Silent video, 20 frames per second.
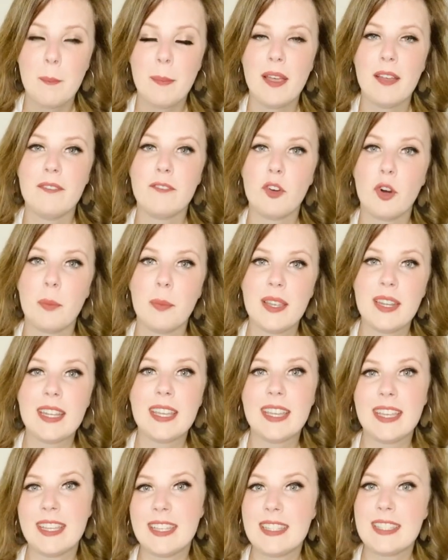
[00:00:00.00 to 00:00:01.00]
Metformin
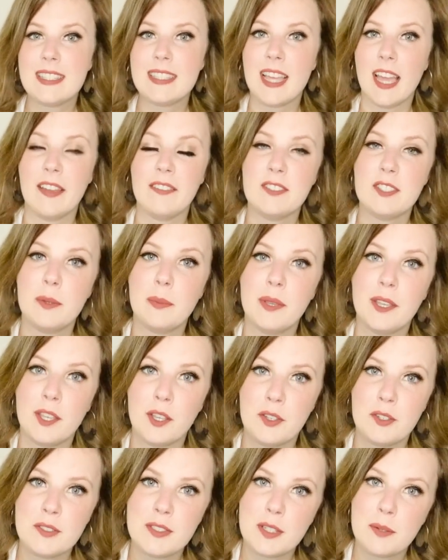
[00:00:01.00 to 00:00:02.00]
is safe to be
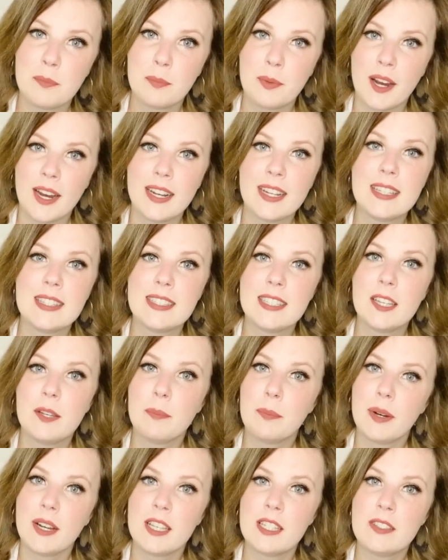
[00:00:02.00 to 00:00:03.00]
used in pregnancy
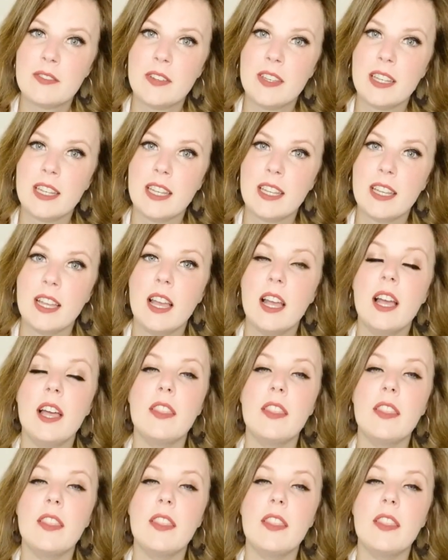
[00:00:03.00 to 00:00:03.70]
and breastfeeding.